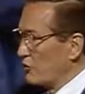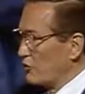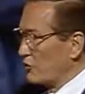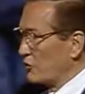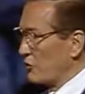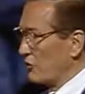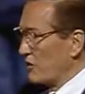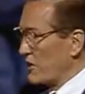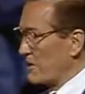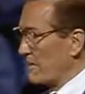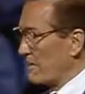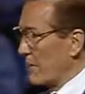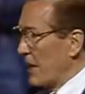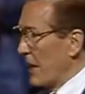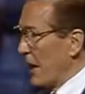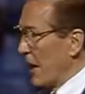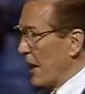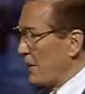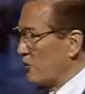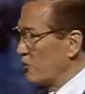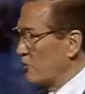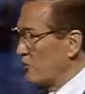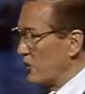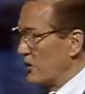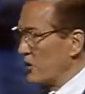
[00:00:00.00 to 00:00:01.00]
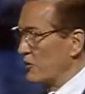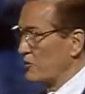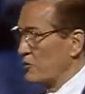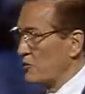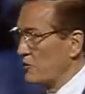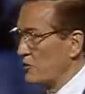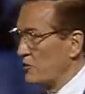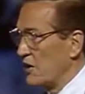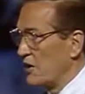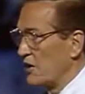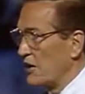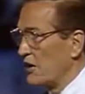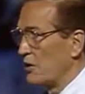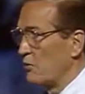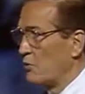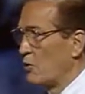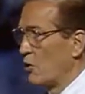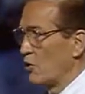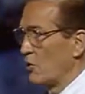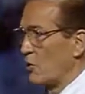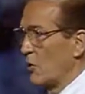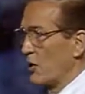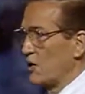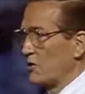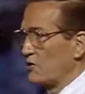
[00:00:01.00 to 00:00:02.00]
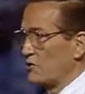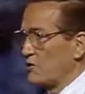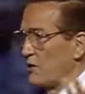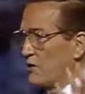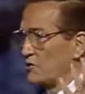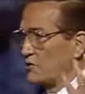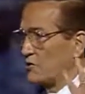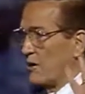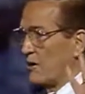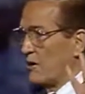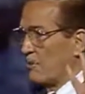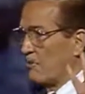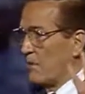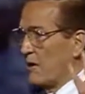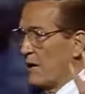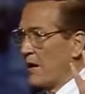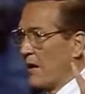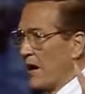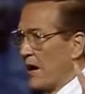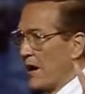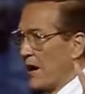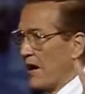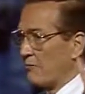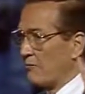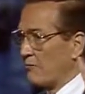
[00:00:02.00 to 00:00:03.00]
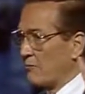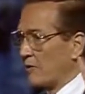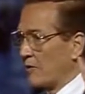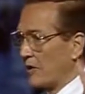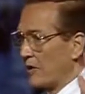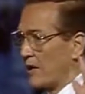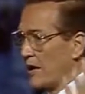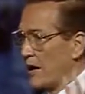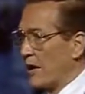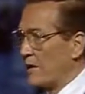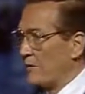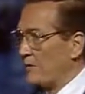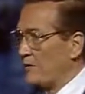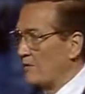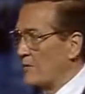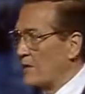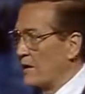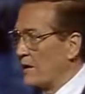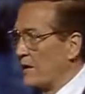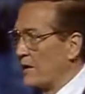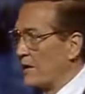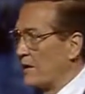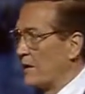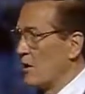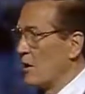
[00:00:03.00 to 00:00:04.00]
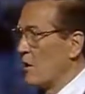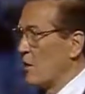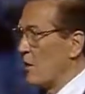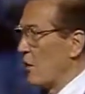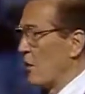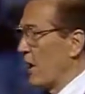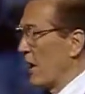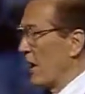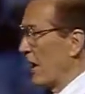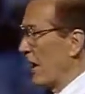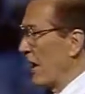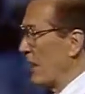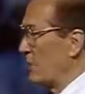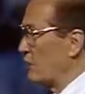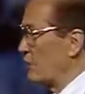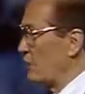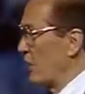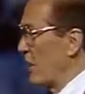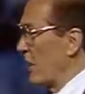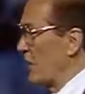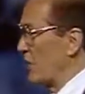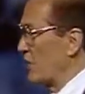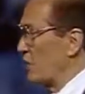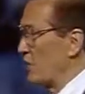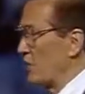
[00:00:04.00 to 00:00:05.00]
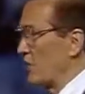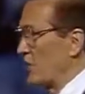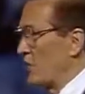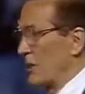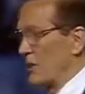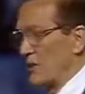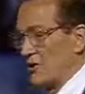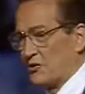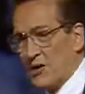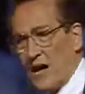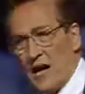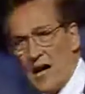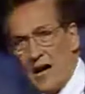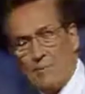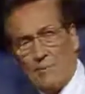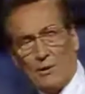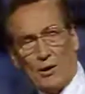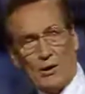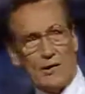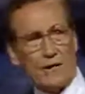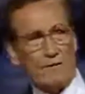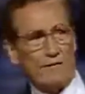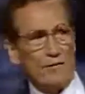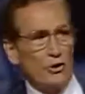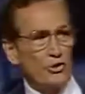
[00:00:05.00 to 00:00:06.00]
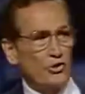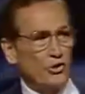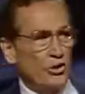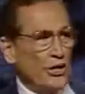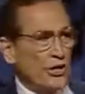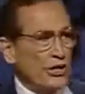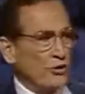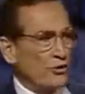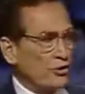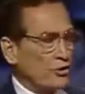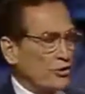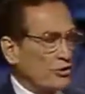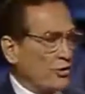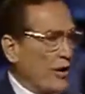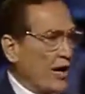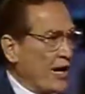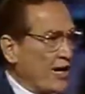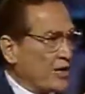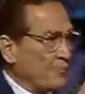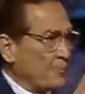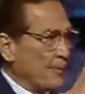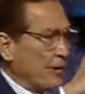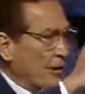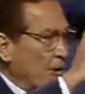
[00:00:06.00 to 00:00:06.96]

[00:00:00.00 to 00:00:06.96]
who sleep. And Jesus said he will raise us up at the last day. What I'm trying to say is, I believe in Jesus Christ